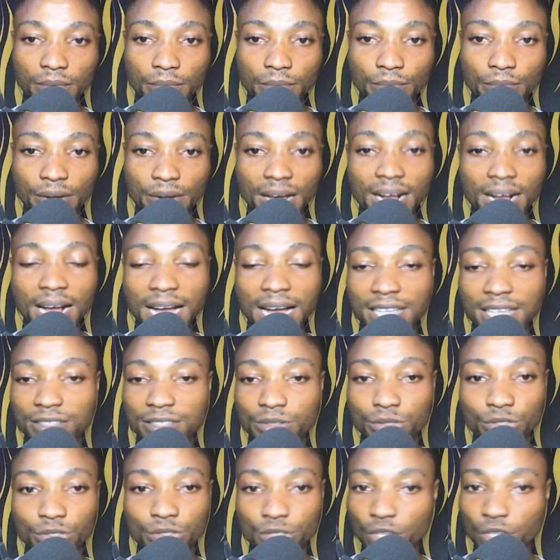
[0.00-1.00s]
Black has
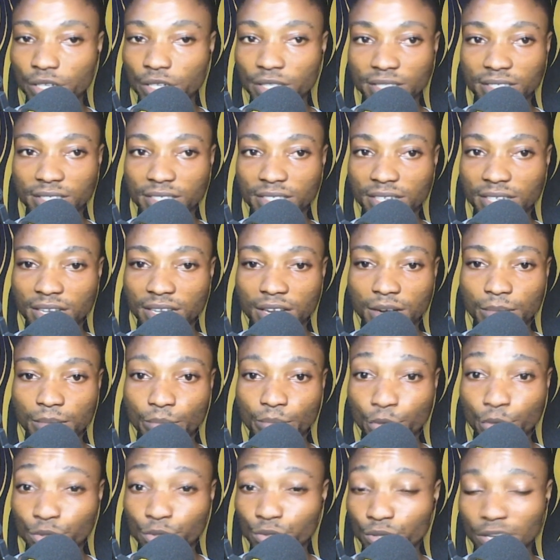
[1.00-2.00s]
no choice
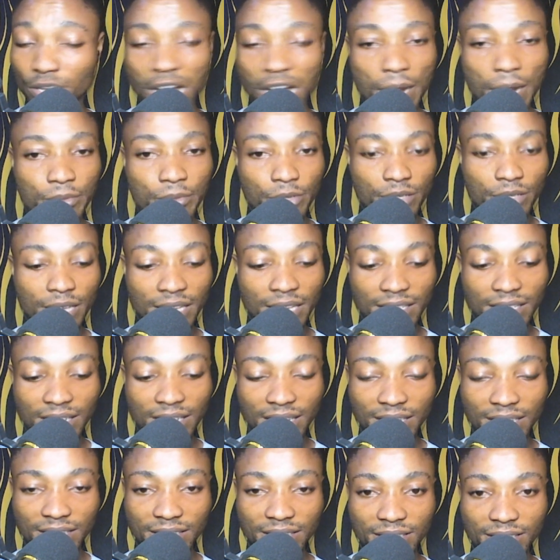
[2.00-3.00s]
but to capture that
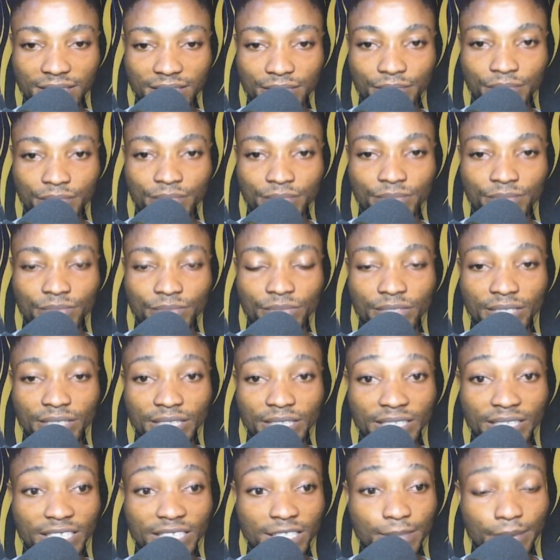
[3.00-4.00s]
knight.
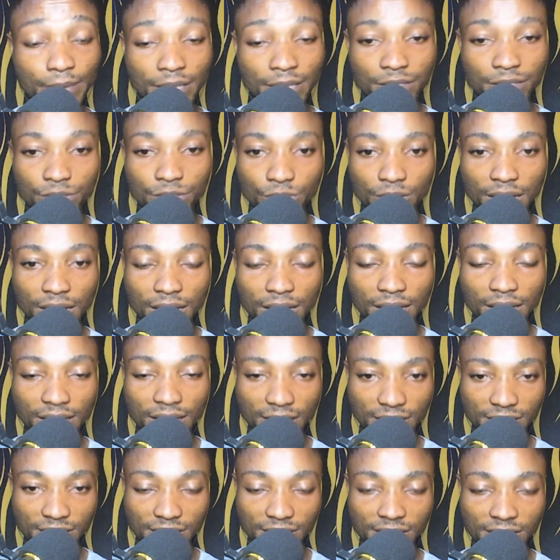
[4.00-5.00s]
In this particular
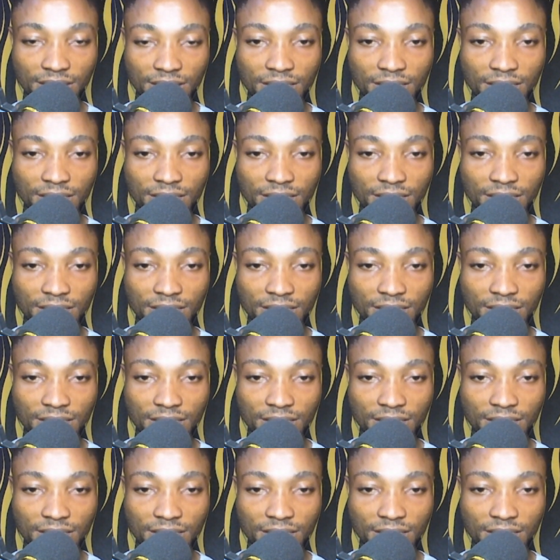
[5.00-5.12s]
case,